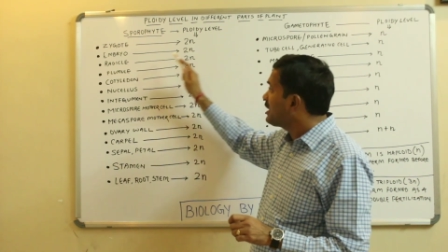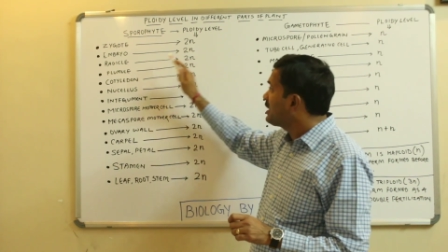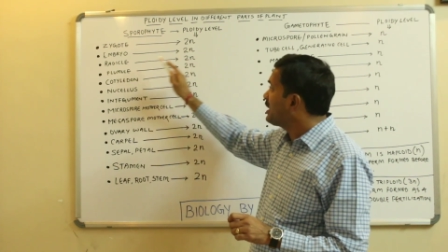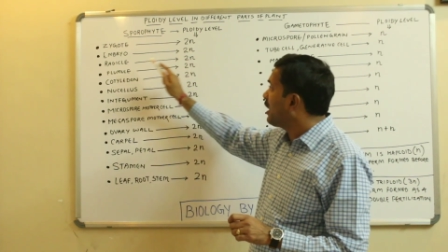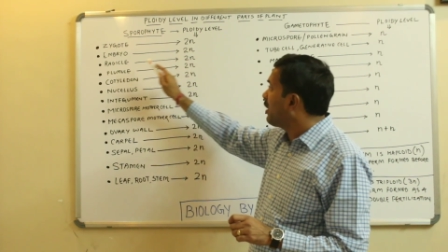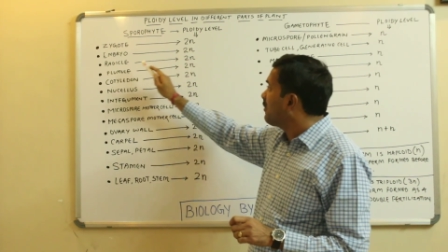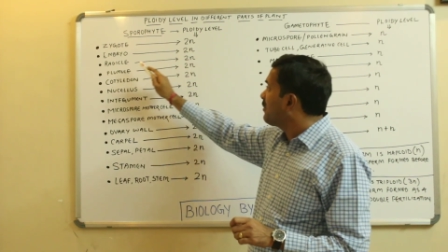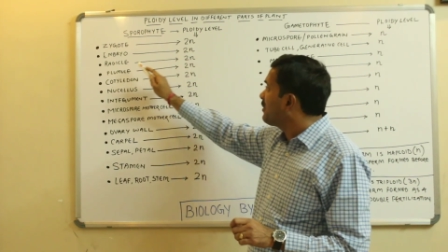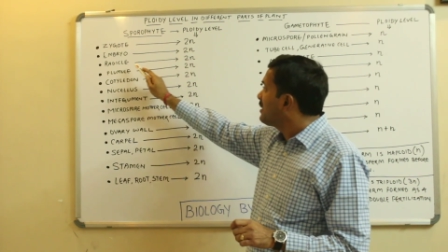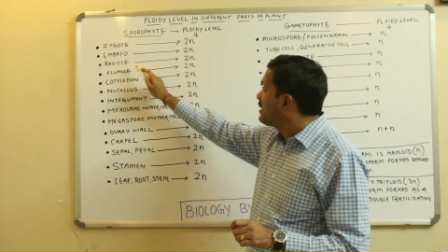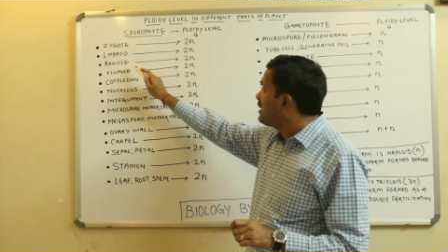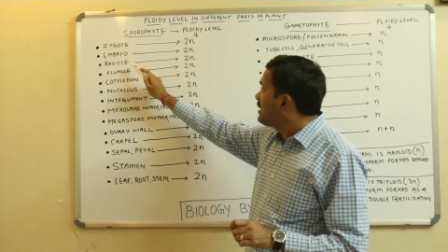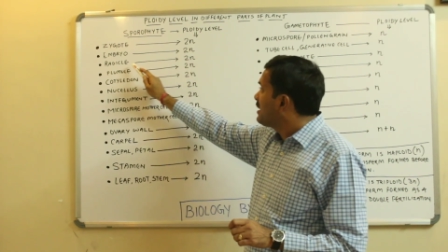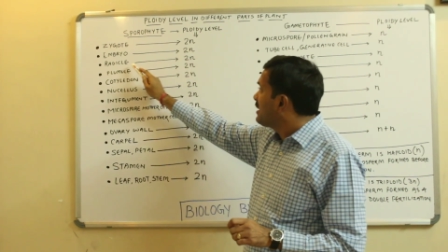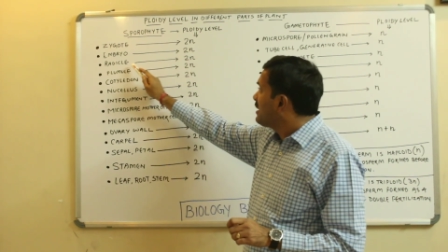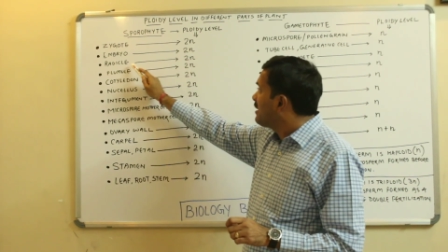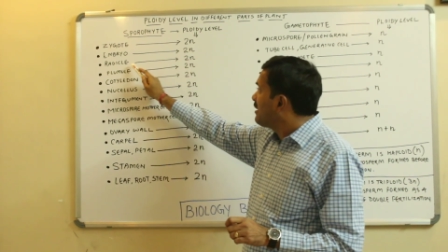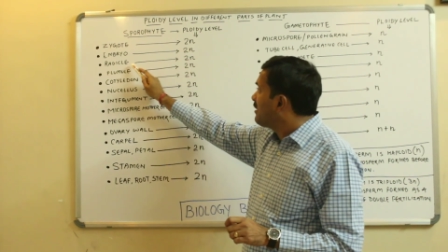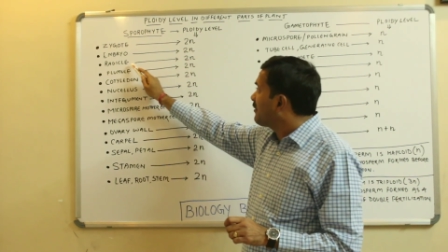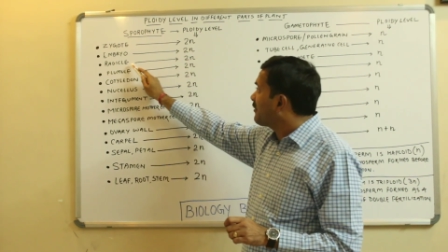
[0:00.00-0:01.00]
Now
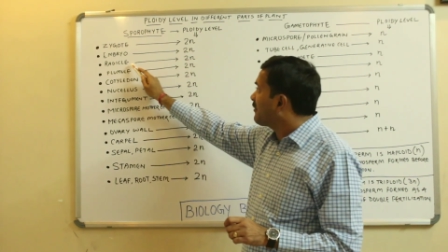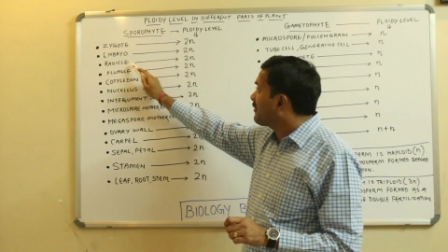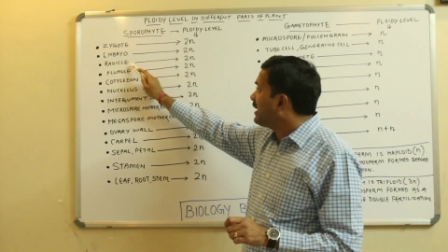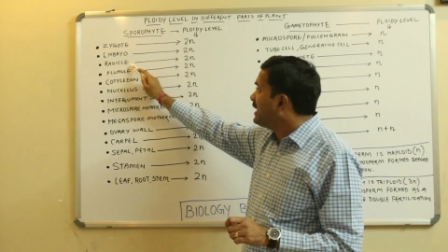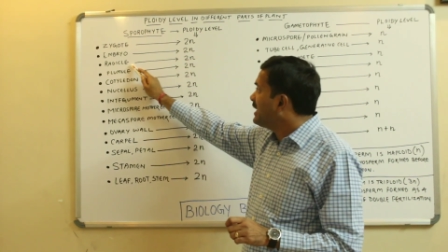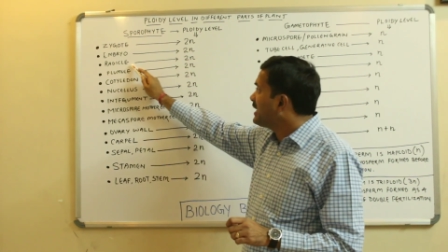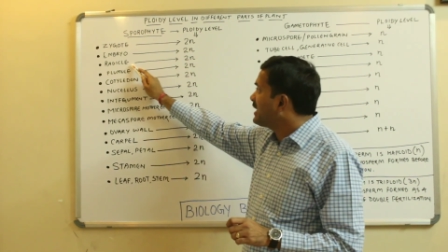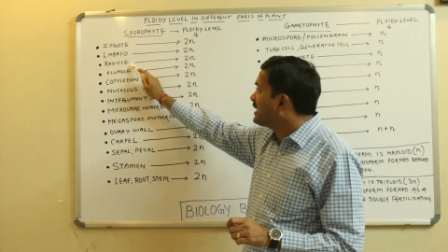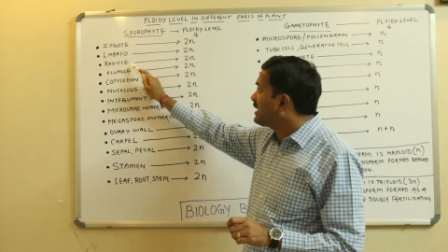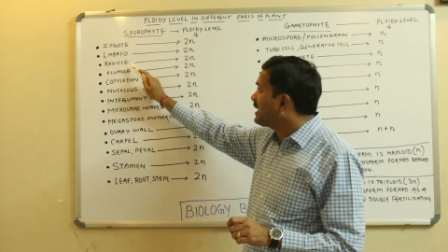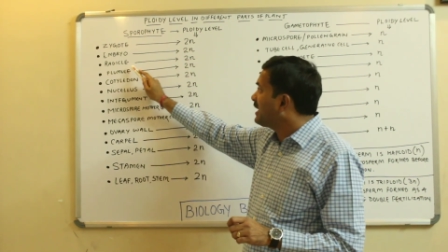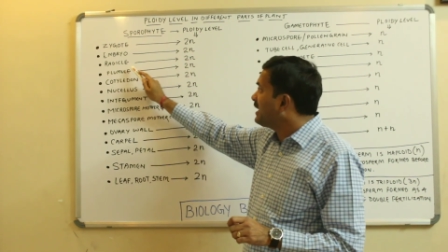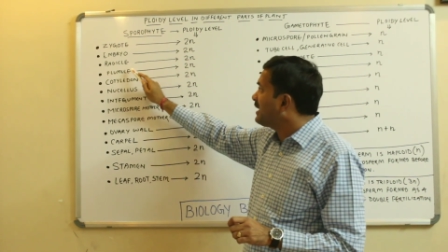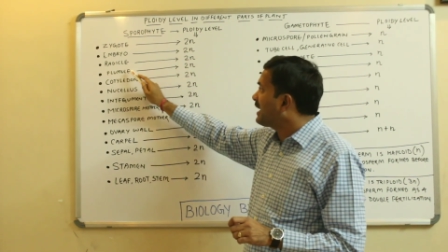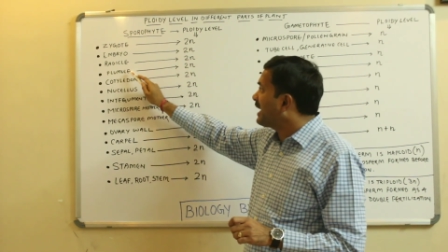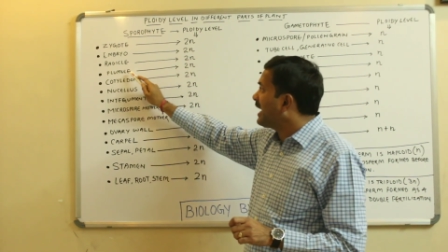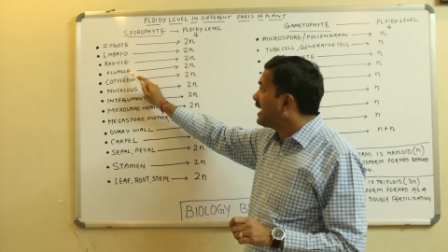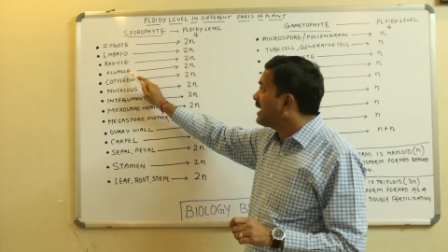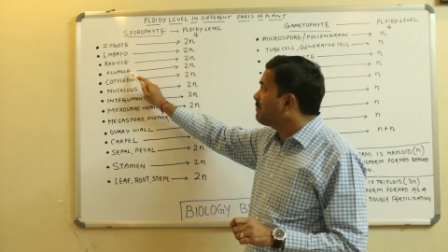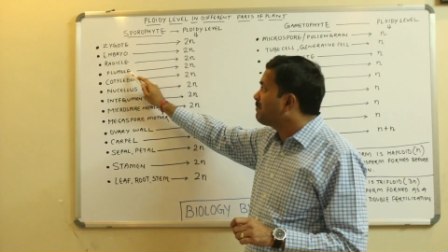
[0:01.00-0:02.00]

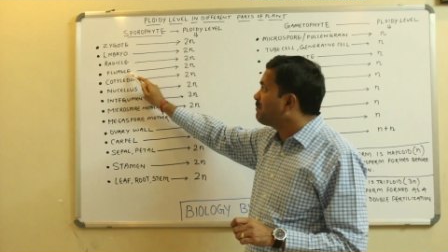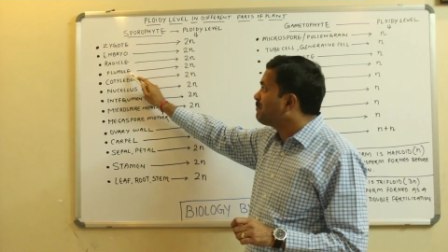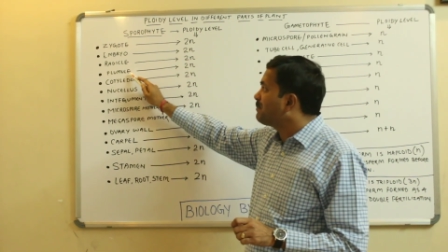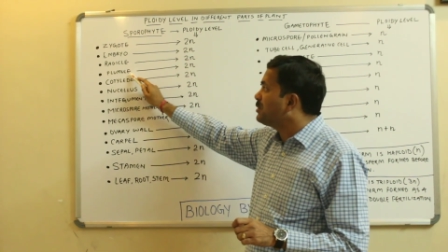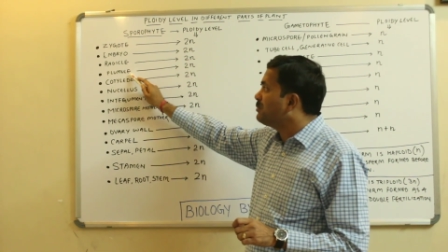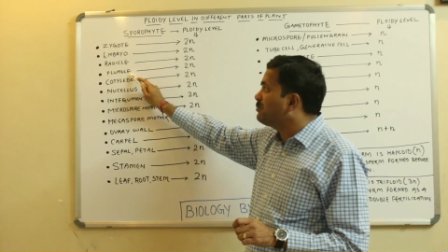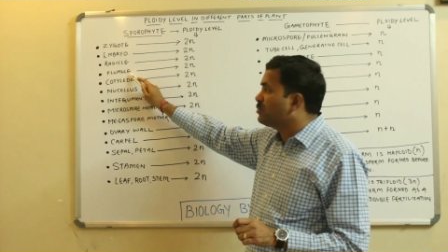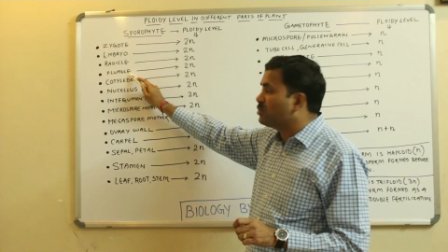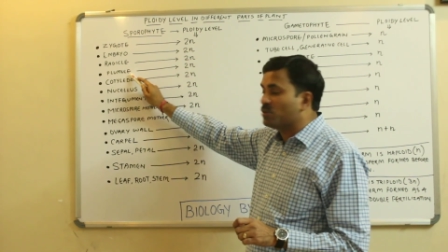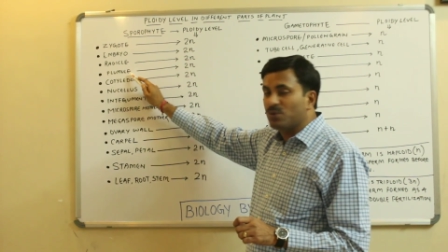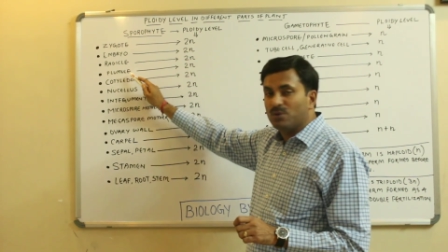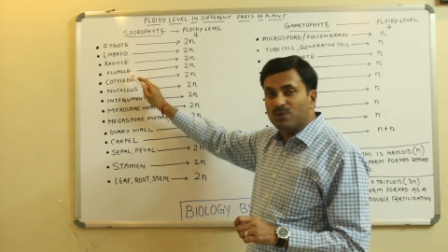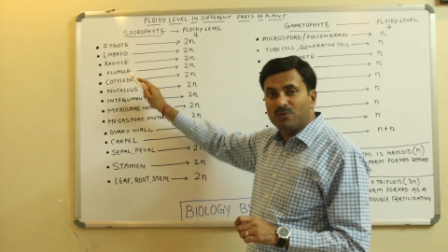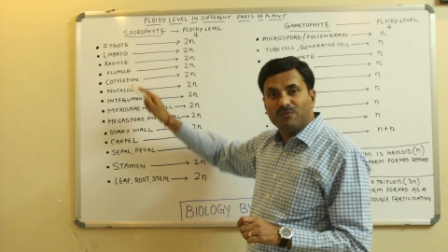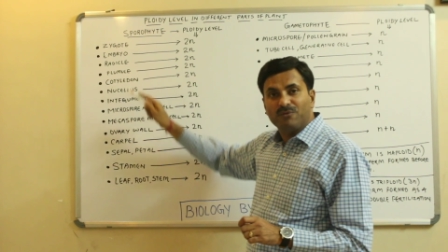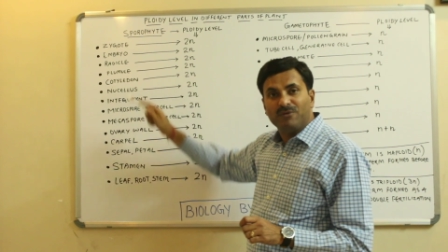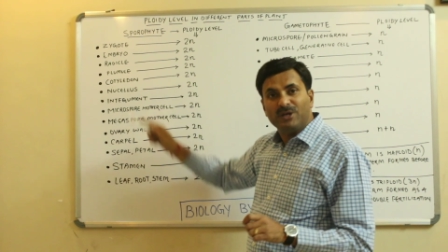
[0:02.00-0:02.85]
radical and plumule,